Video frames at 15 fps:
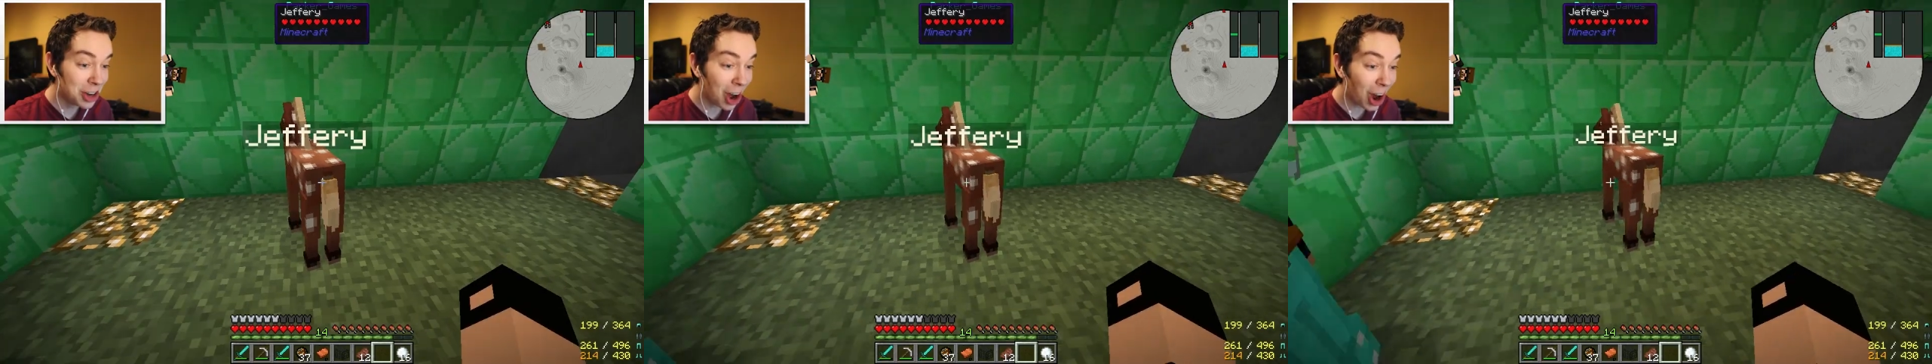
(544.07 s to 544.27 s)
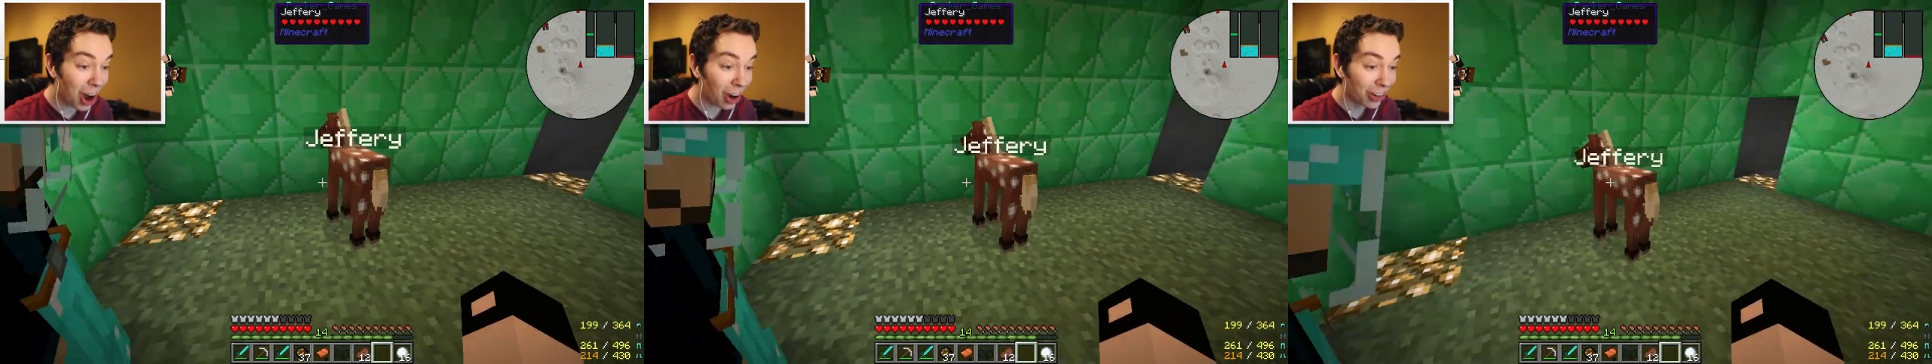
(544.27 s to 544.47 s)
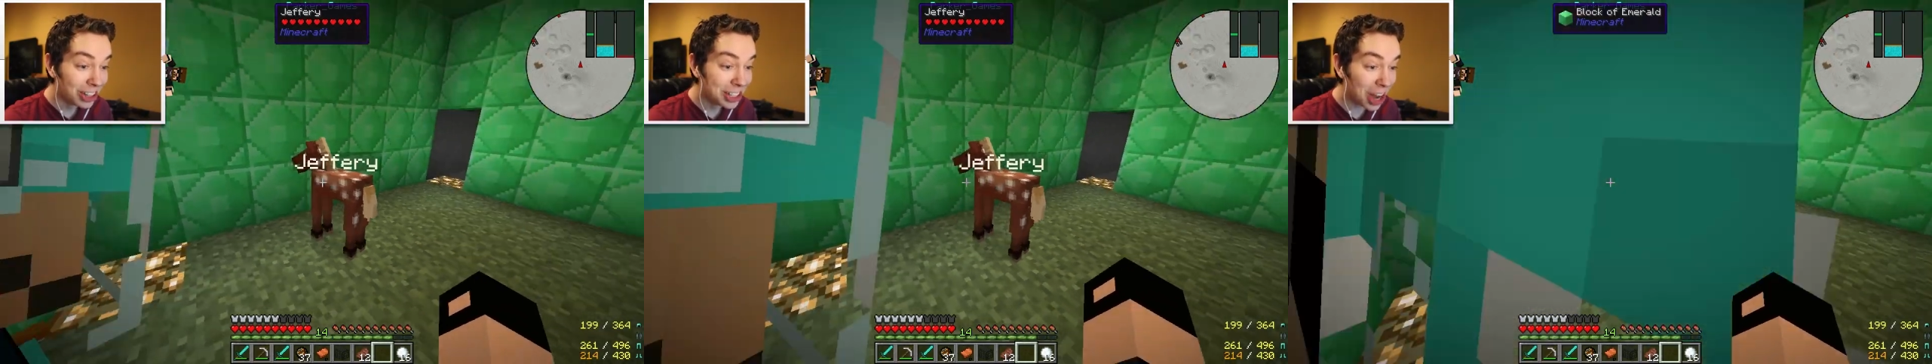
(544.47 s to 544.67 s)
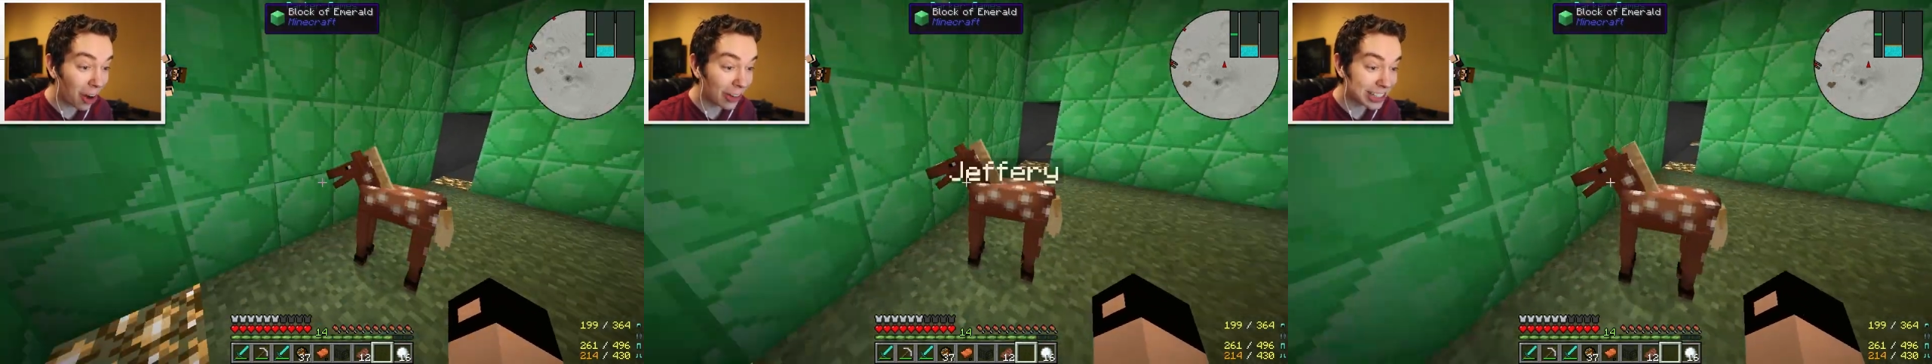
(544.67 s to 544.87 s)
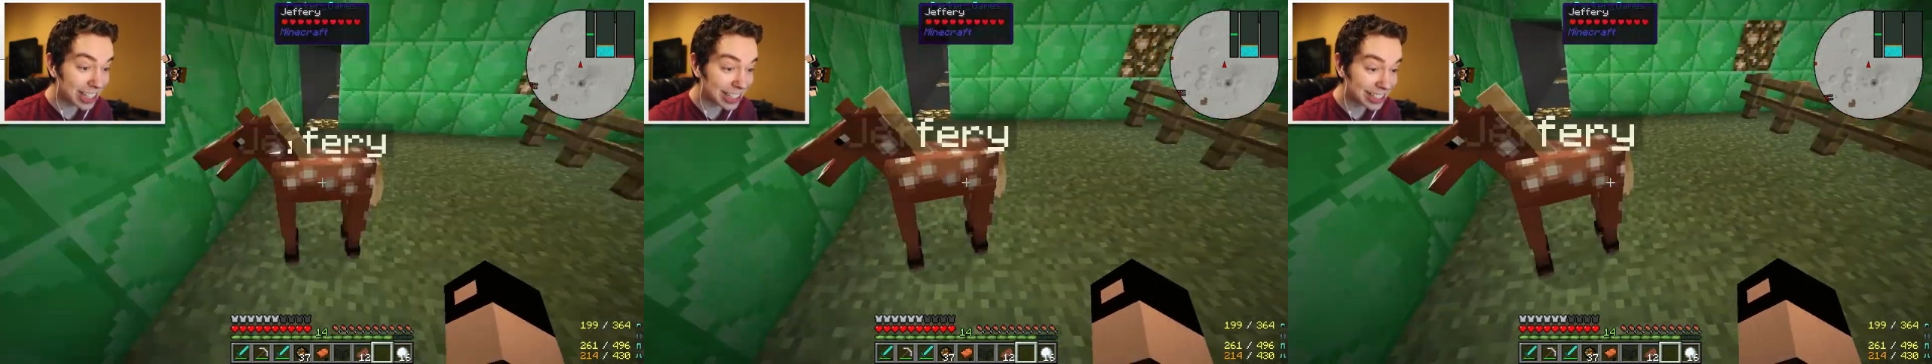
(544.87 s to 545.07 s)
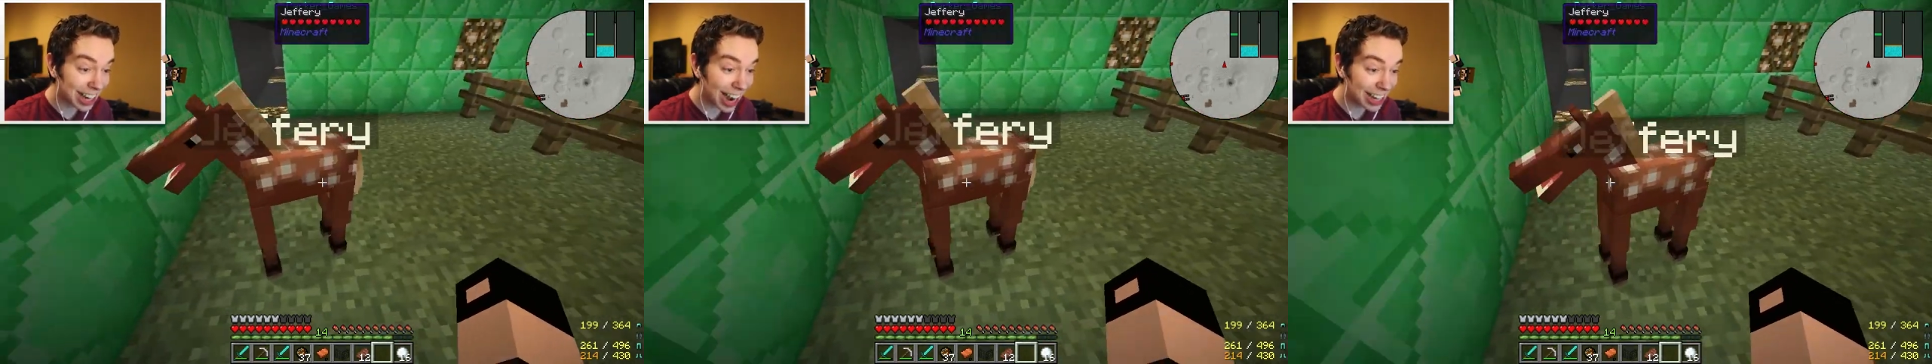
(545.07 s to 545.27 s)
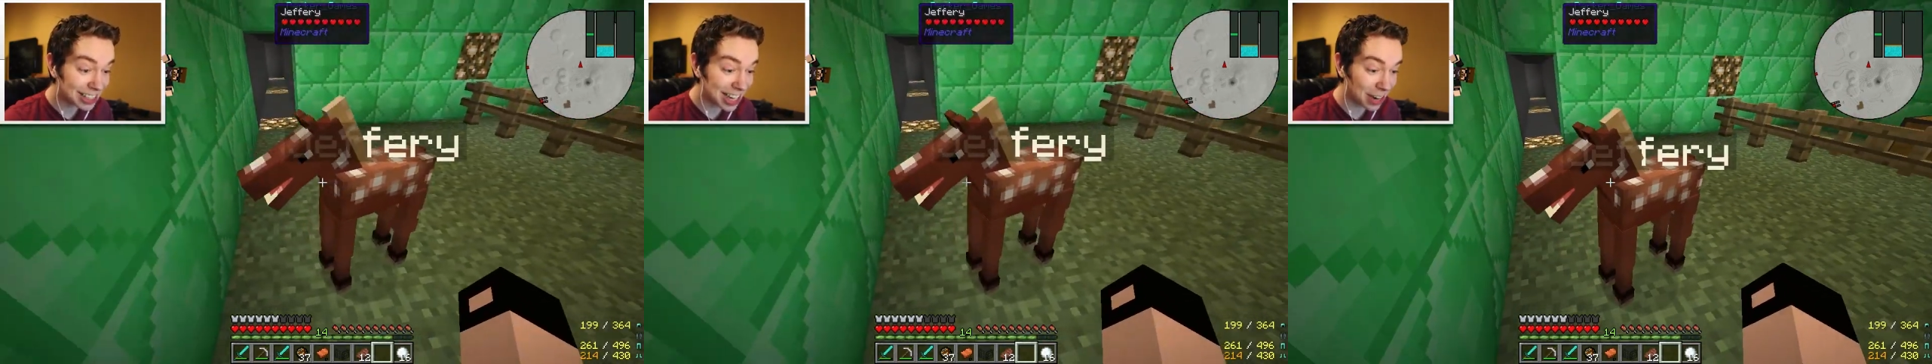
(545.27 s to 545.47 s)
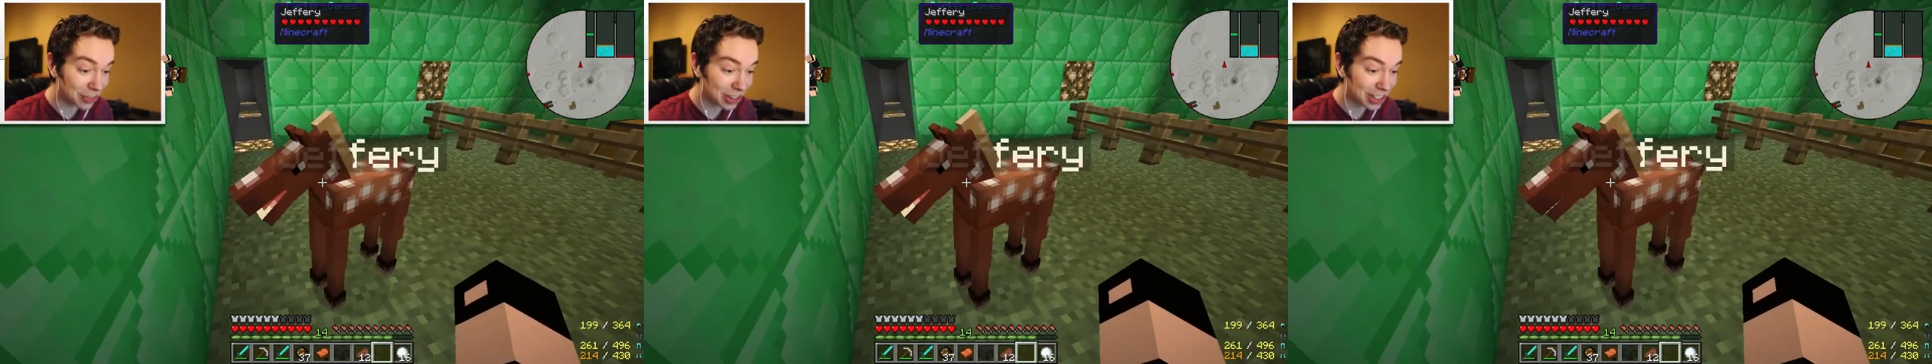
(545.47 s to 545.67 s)
No, no, he's gonna die,
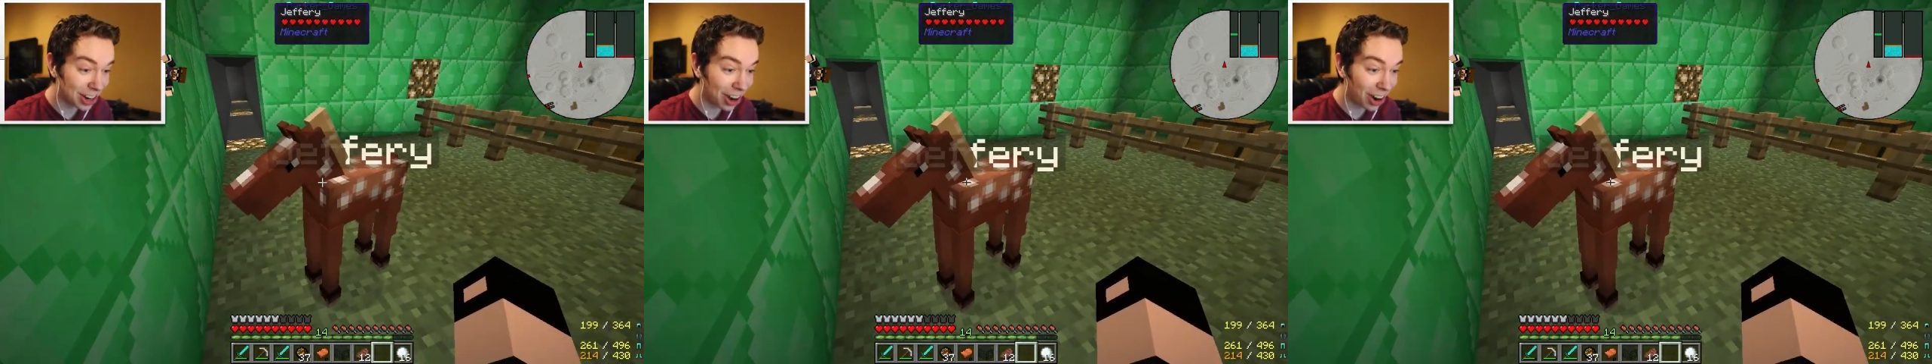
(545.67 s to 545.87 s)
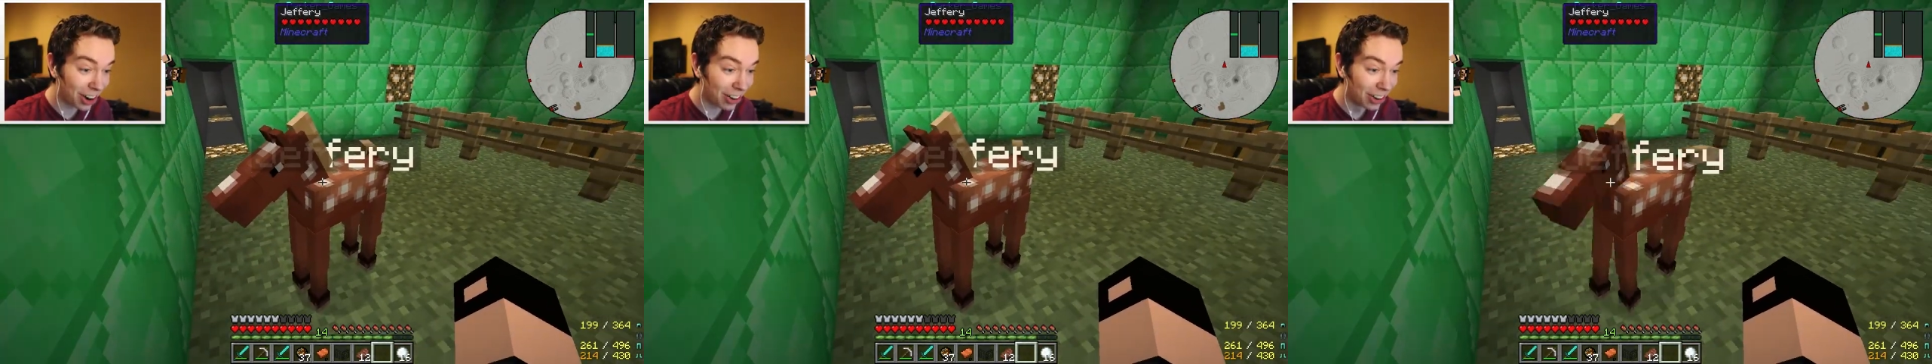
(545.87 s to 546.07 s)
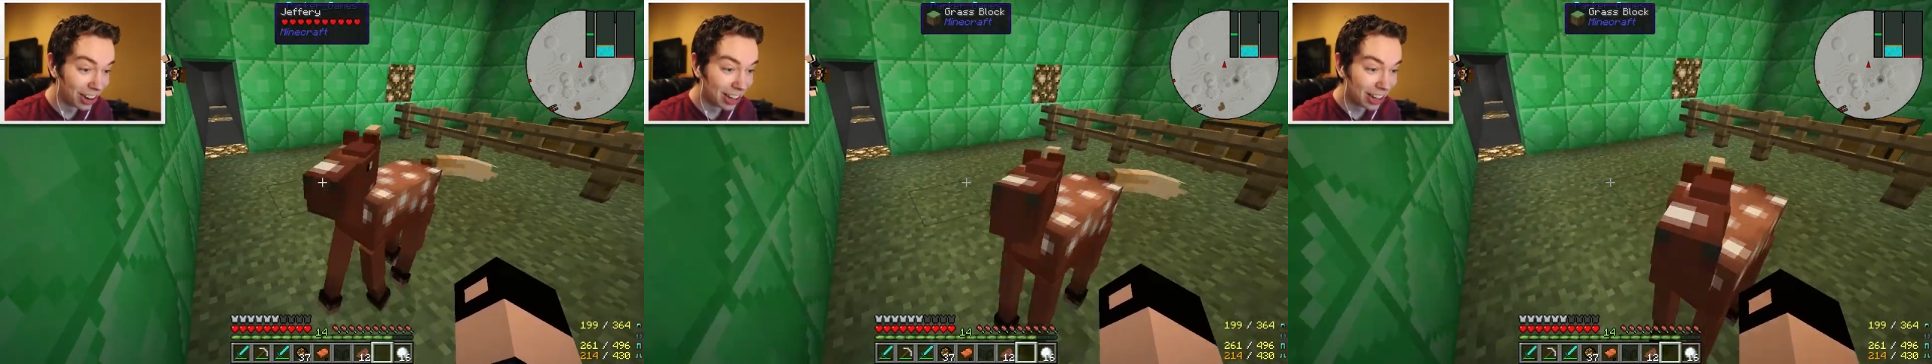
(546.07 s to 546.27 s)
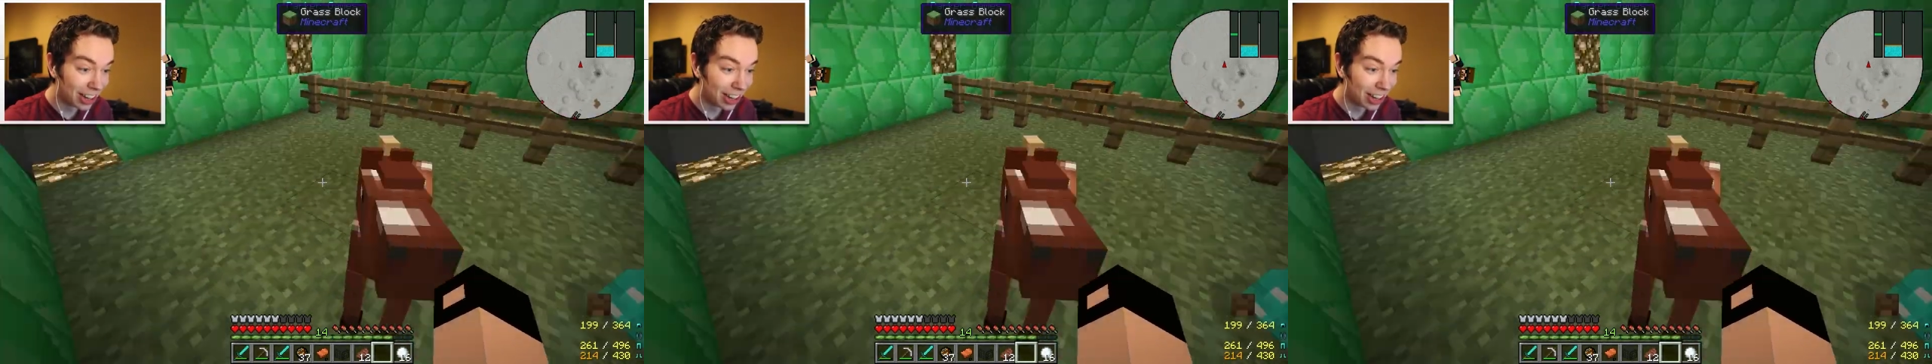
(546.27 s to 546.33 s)
Jeffery. No.